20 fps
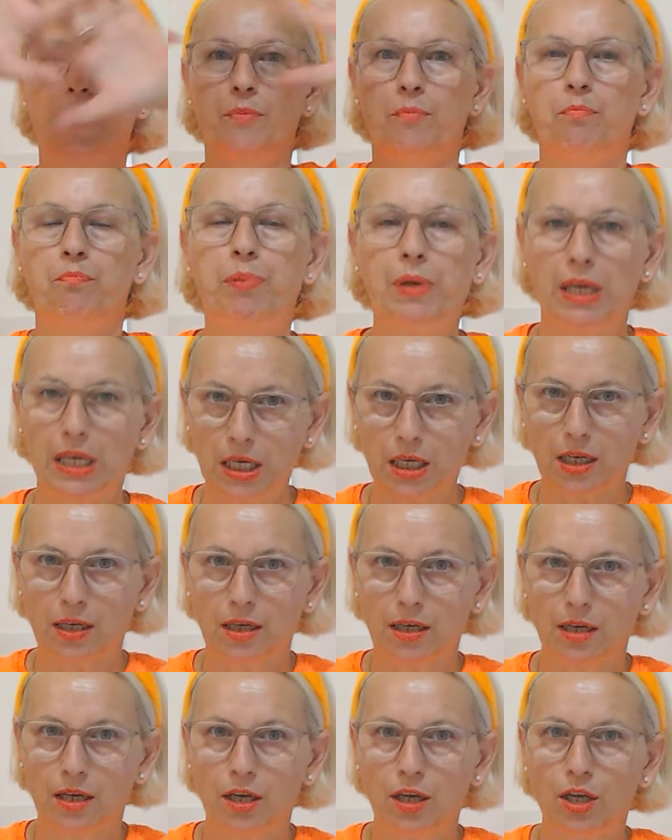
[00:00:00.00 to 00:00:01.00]
big.
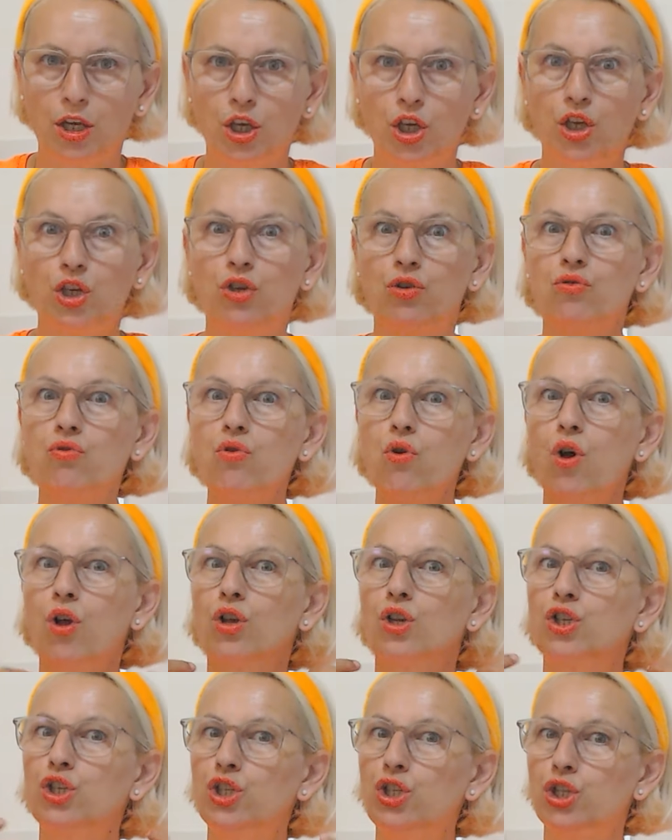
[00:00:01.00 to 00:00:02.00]
You
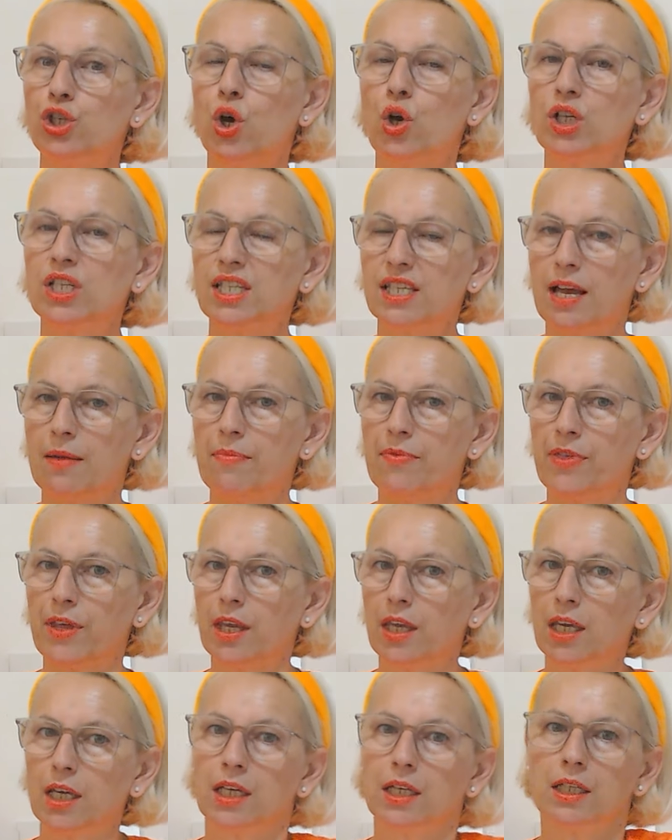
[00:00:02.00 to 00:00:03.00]
saw something
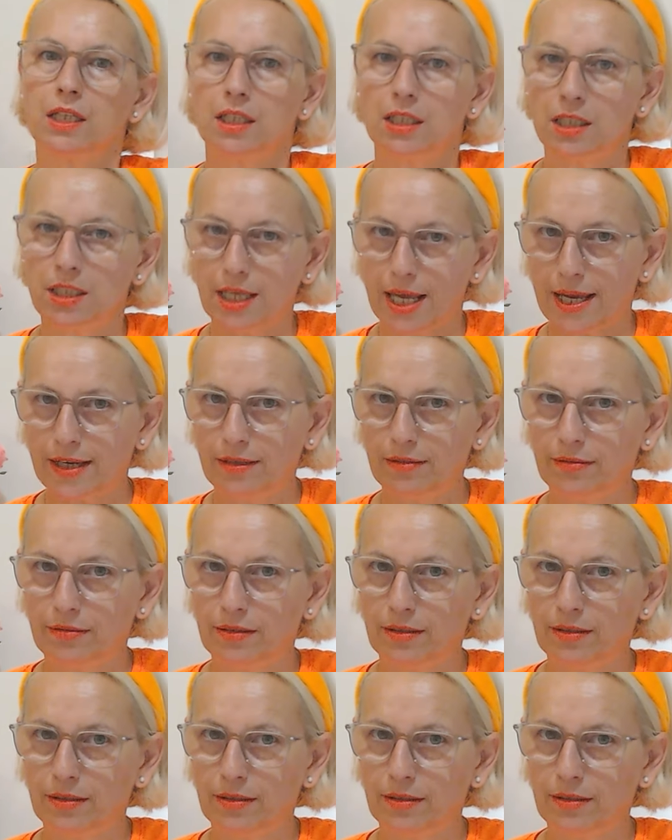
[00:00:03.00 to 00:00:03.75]
then.